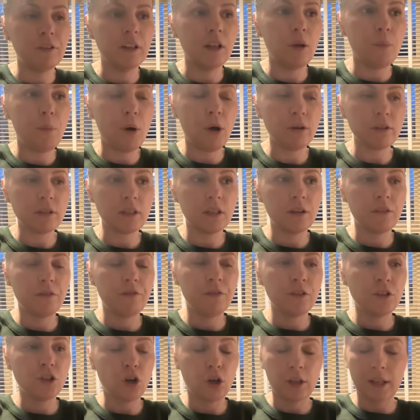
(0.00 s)
little pots
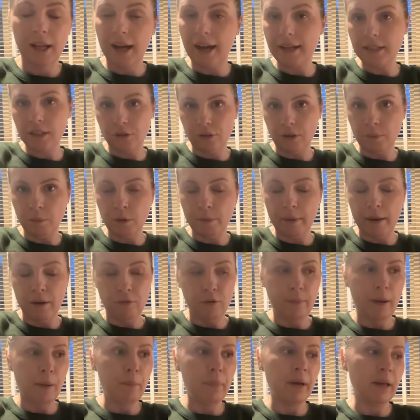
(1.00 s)
of chocolate ice cream. You may
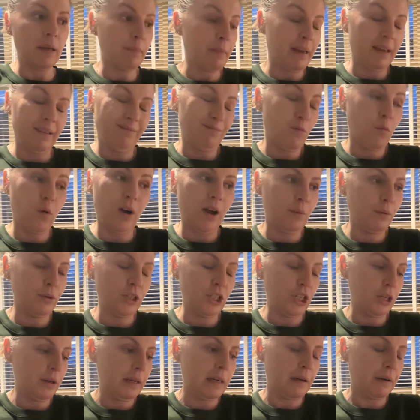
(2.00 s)
remember, why would
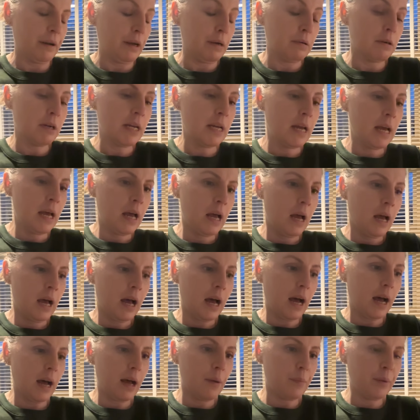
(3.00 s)
you? I don't
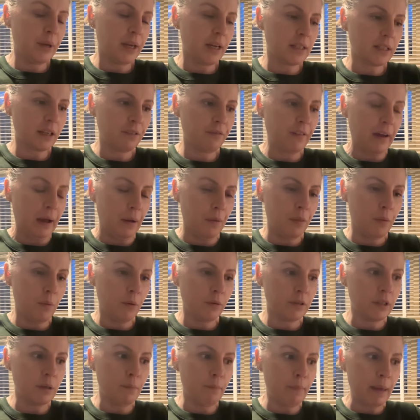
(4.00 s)
know. Because I found the
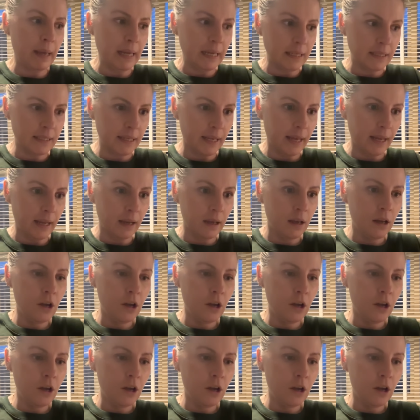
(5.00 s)
most amazing,